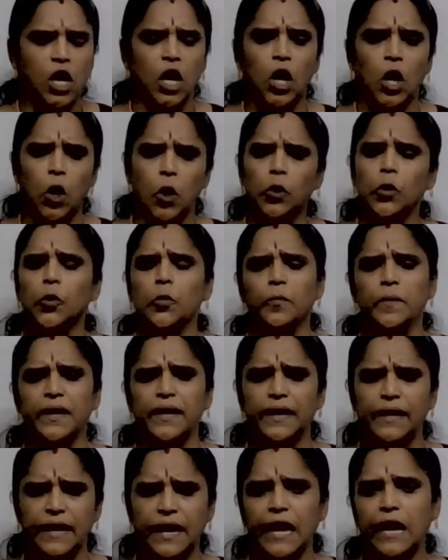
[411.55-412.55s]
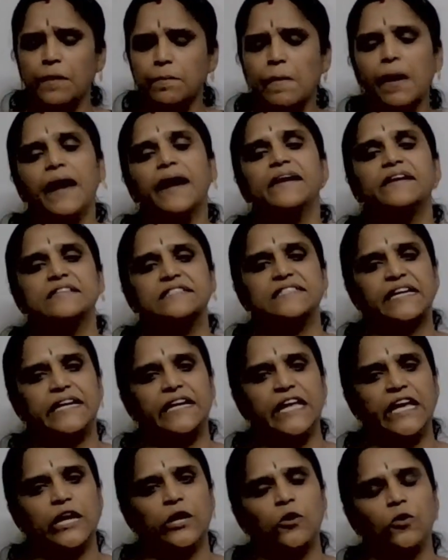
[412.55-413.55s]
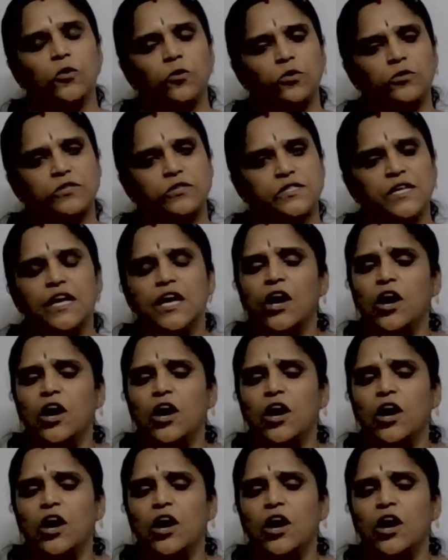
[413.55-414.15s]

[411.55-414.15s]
How do we name it is a D-glucose?